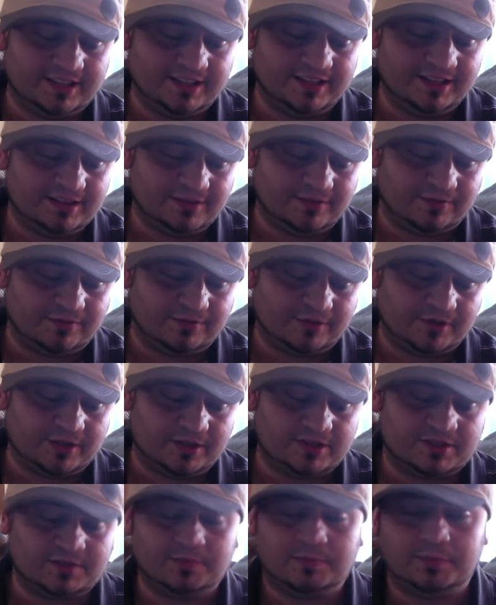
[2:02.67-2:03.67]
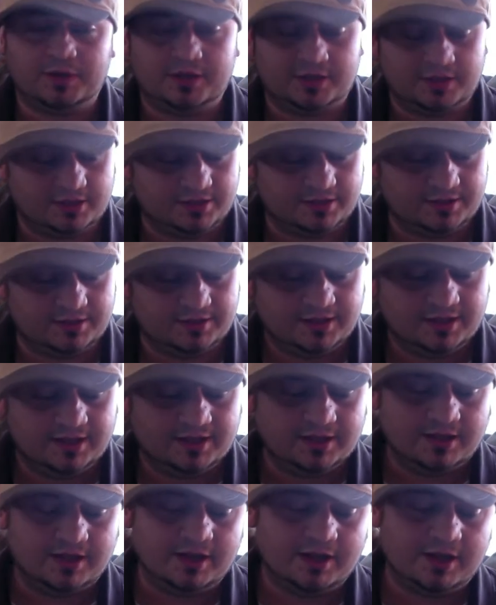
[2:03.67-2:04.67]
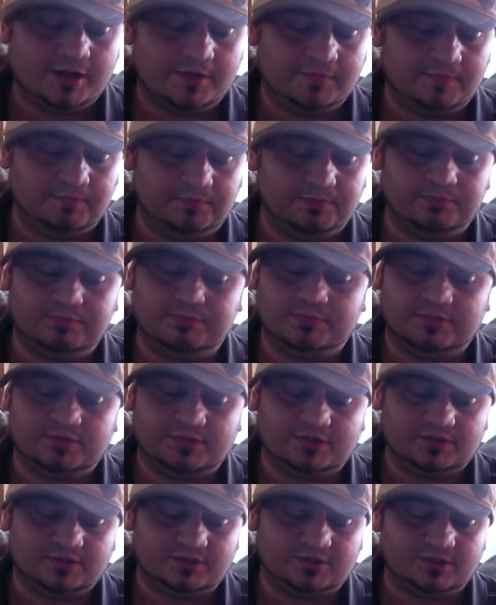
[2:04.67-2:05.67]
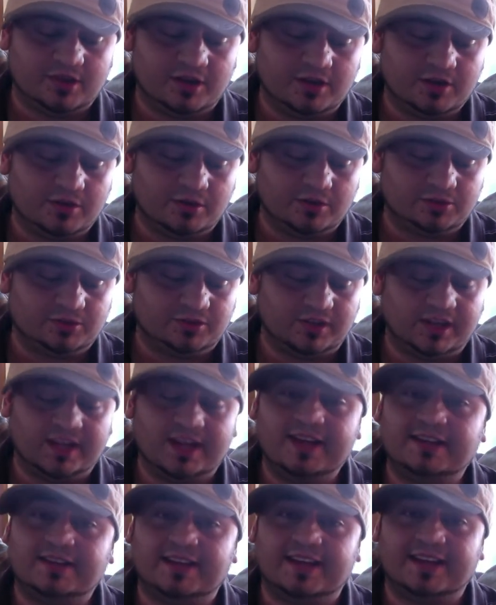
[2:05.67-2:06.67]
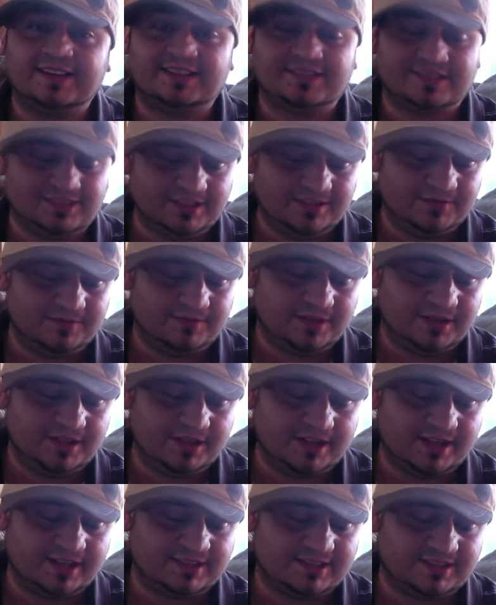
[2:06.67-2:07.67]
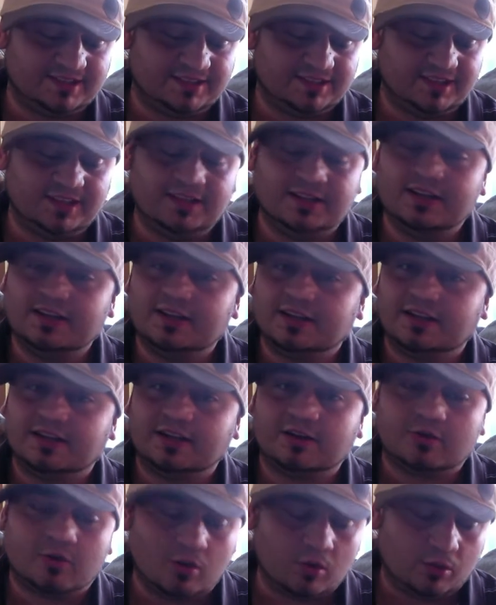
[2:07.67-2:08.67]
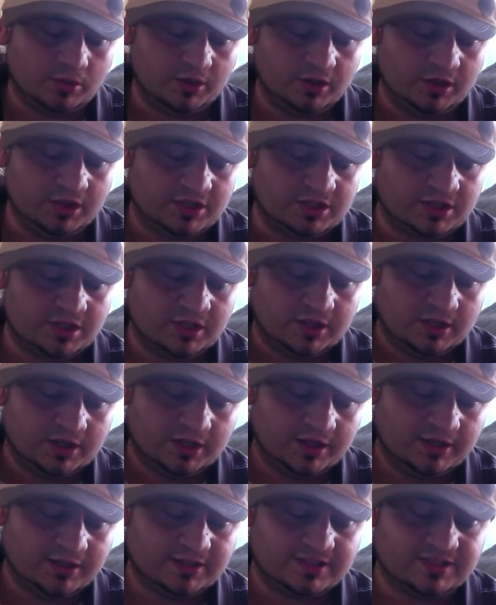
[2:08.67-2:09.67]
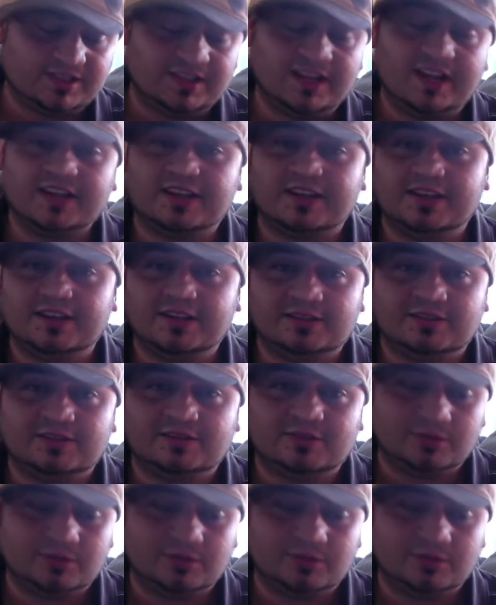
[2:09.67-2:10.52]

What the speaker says: in the first, but Snuggles and XZVXZ get a goal each in the second to